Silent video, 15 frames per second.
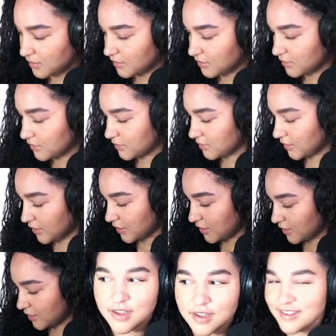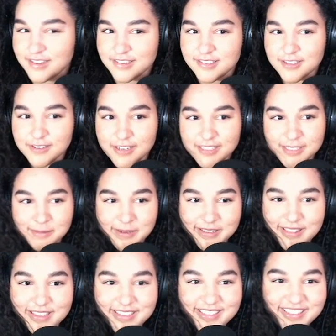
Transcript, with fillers: Sir, don't ask about this.